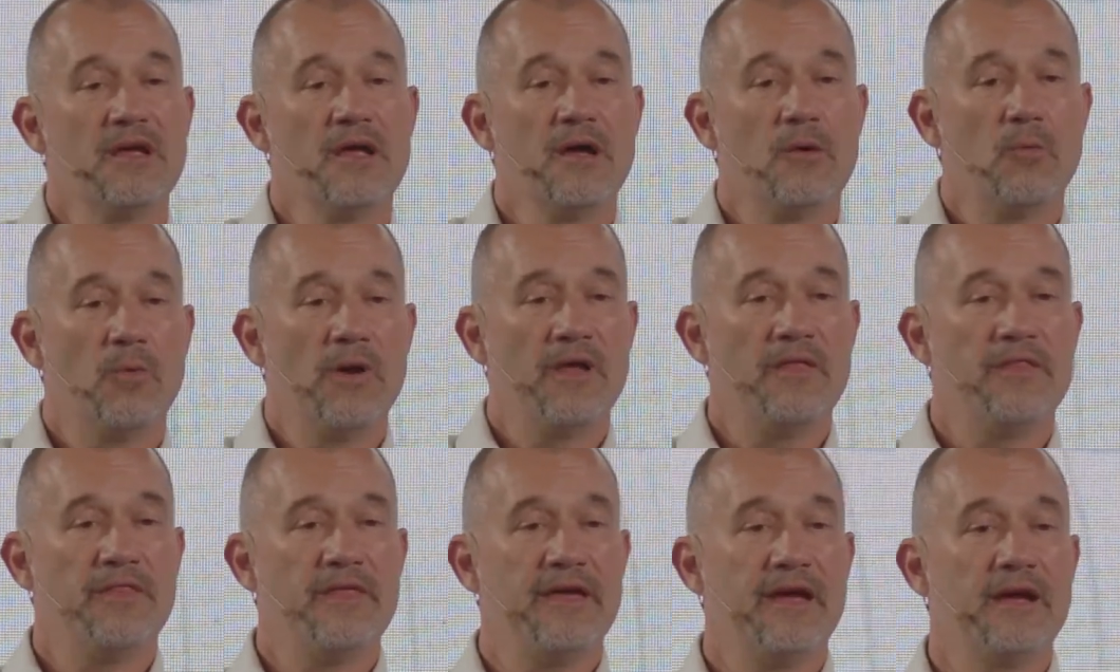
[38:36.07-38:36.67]

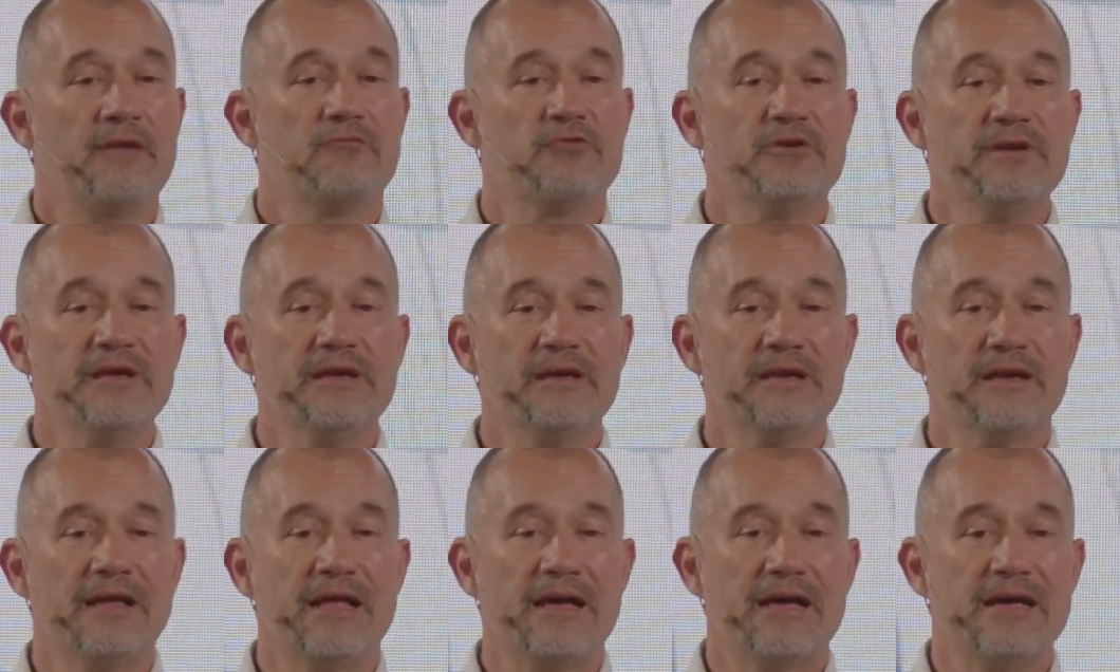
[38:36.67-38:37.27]
when they
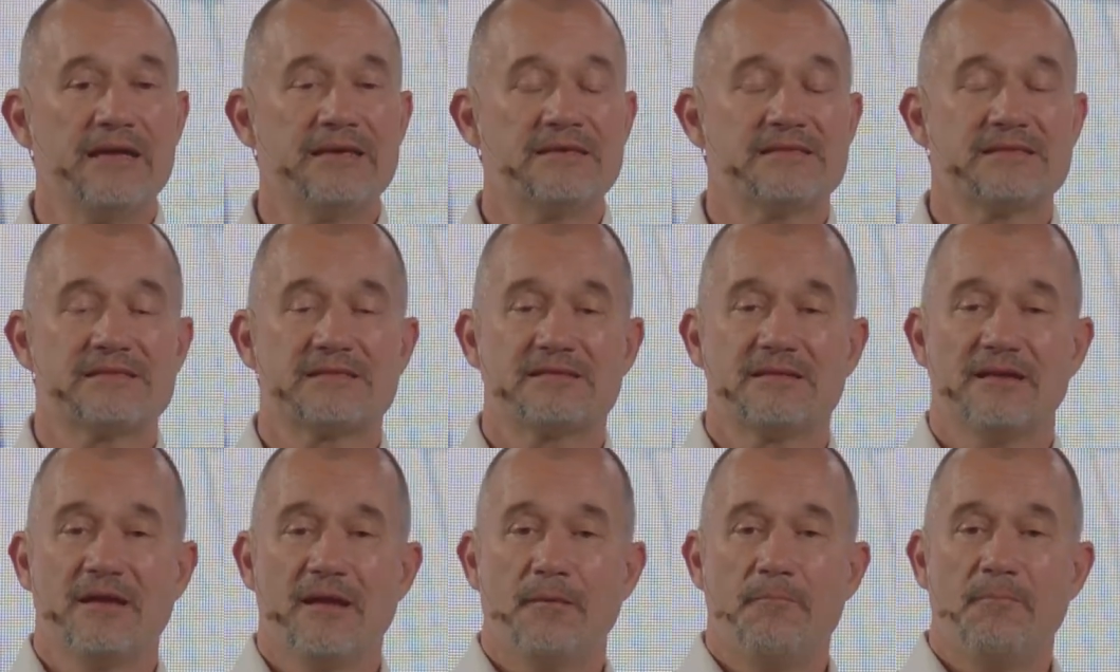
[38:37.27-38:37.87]

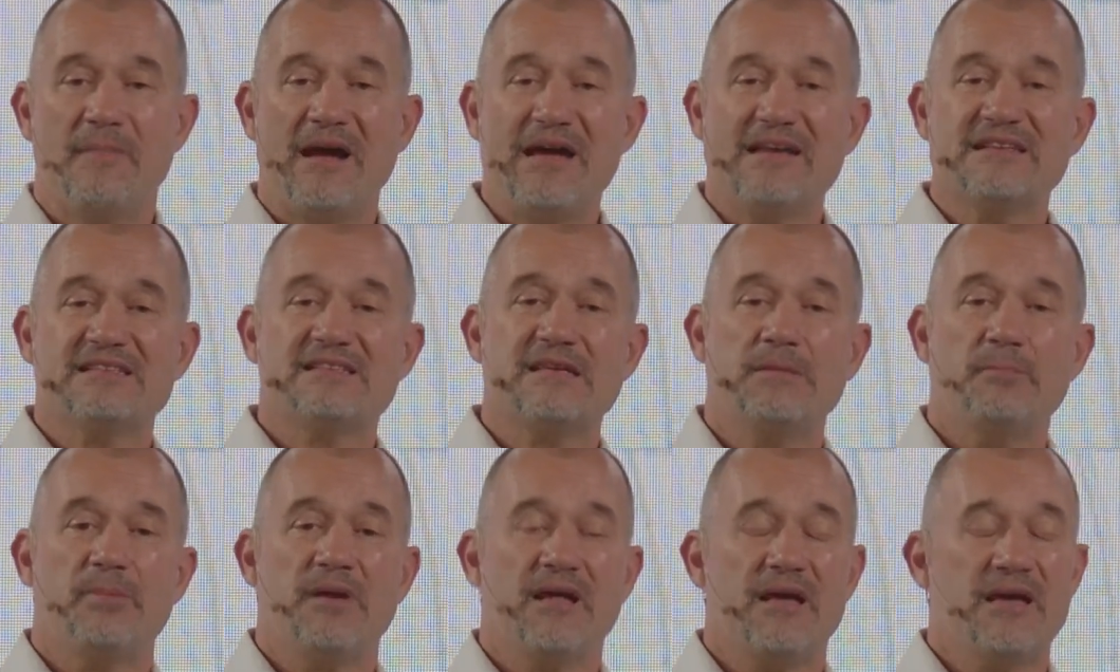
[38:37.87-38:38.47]
realized my
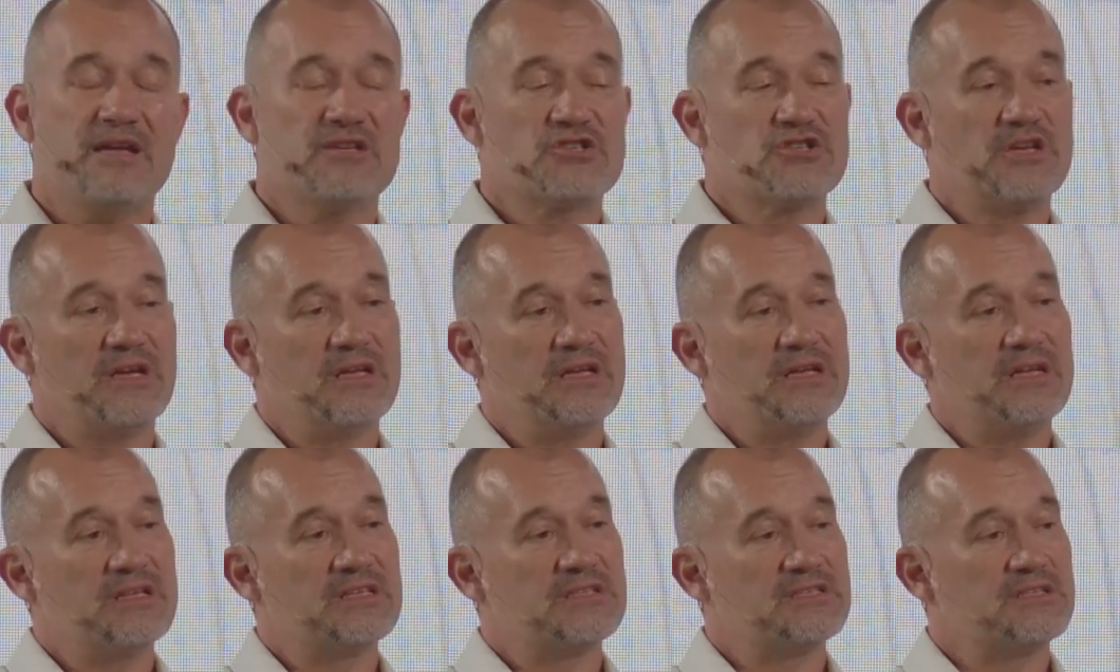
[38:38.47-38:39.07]
supply
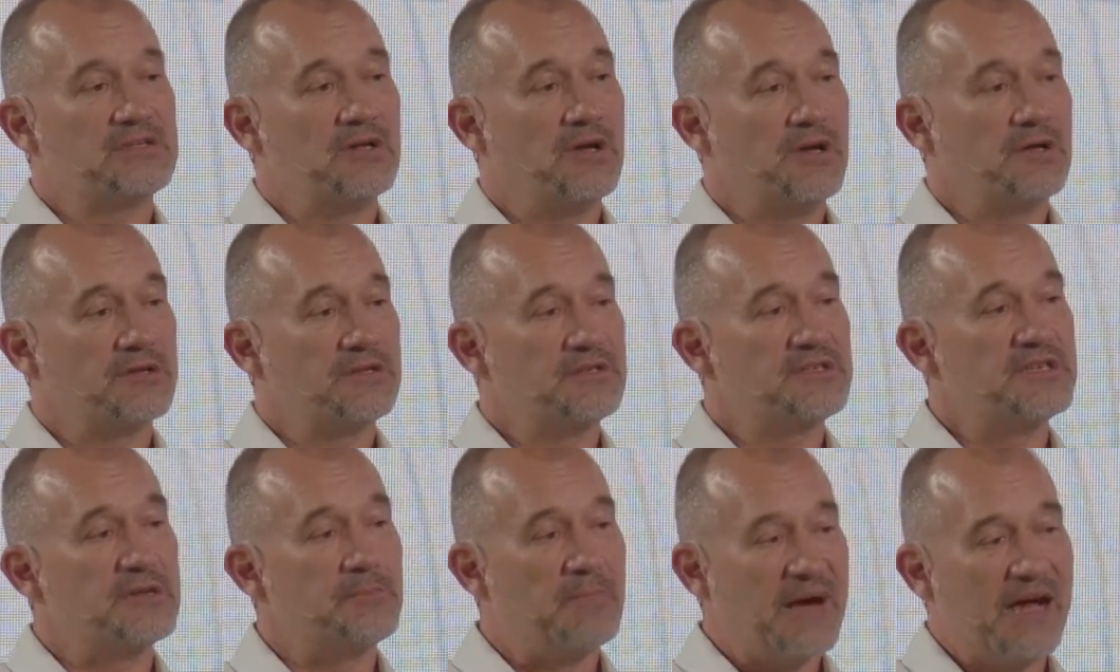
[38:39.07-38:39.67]
chain is
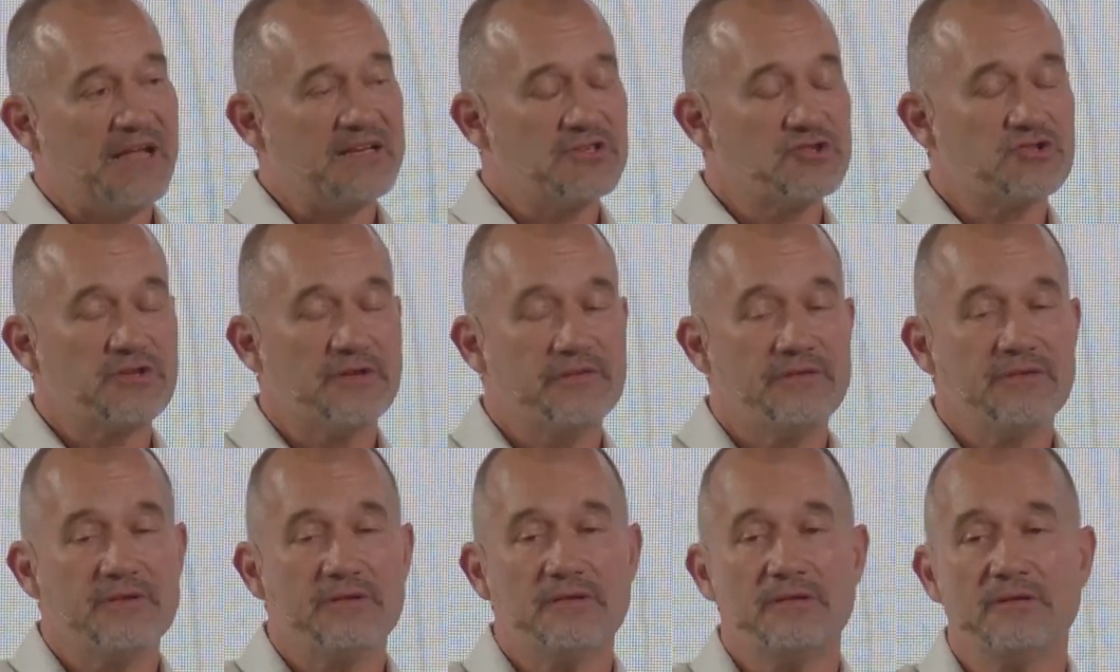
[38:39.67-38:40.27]
not
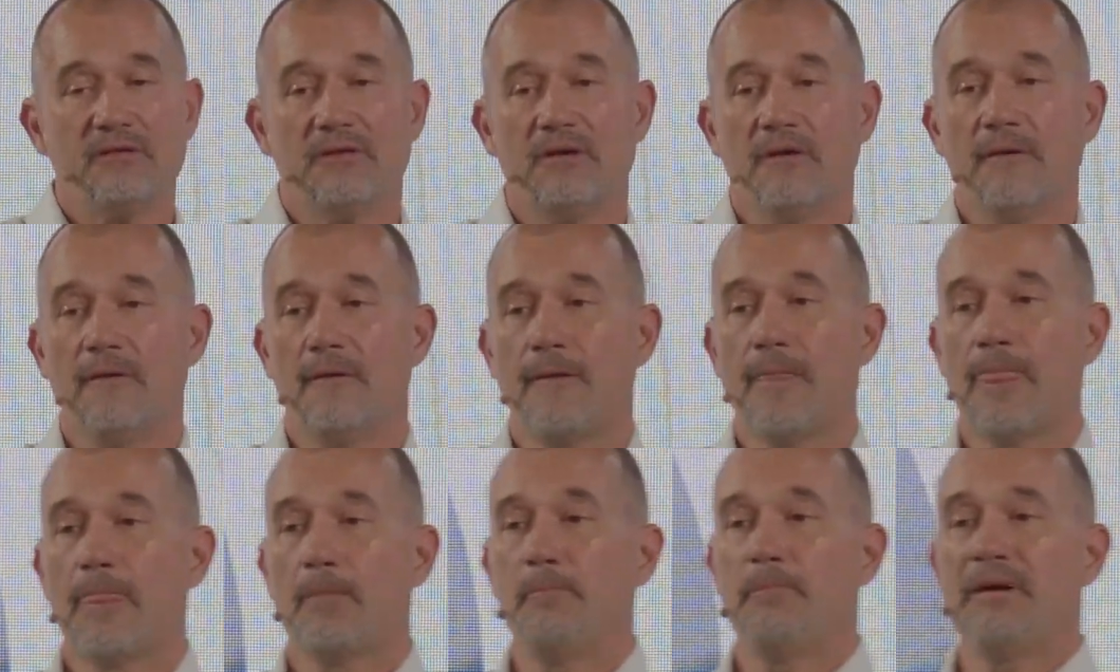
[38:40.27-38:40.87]
demand-driven,
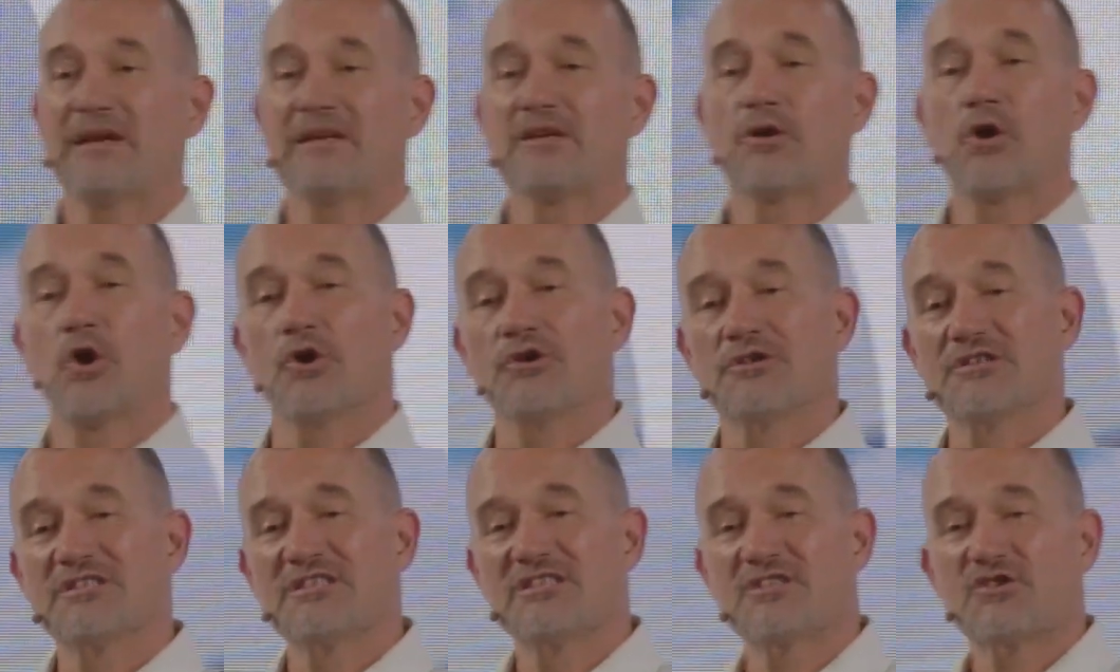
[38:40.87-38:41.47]
but
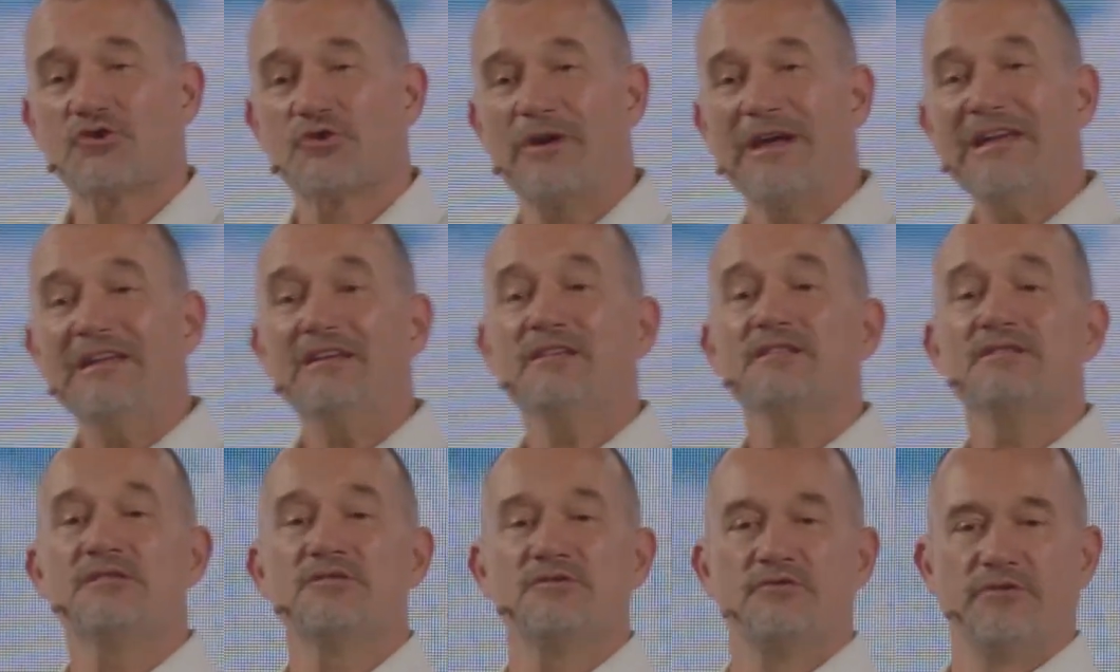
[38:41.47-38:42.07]

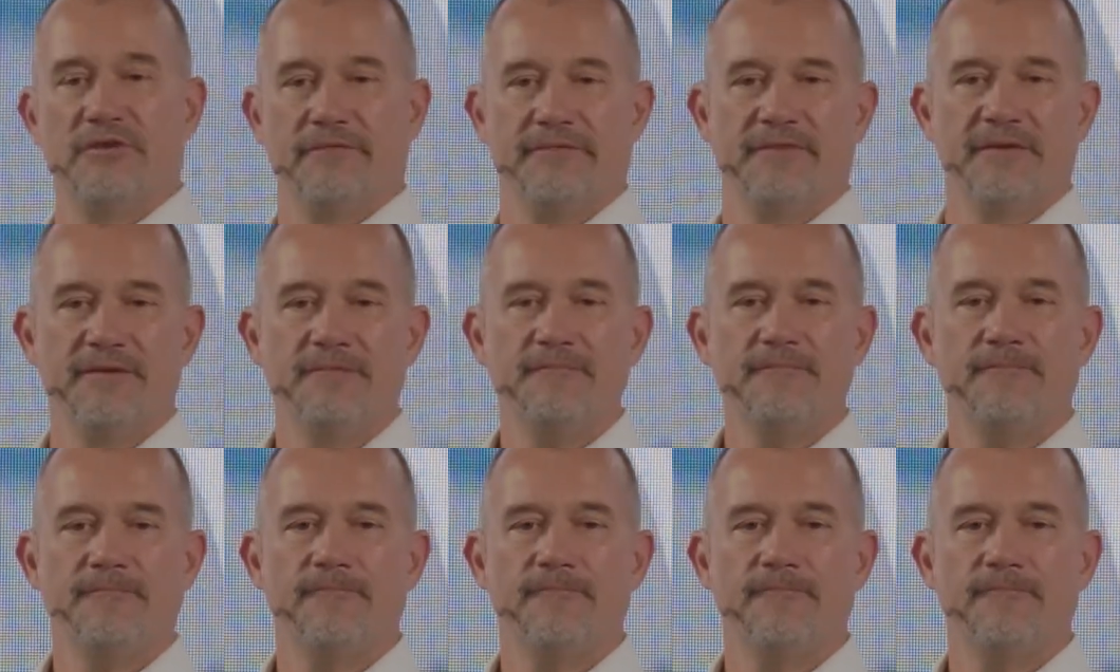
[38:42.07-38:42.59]
constraint-driven,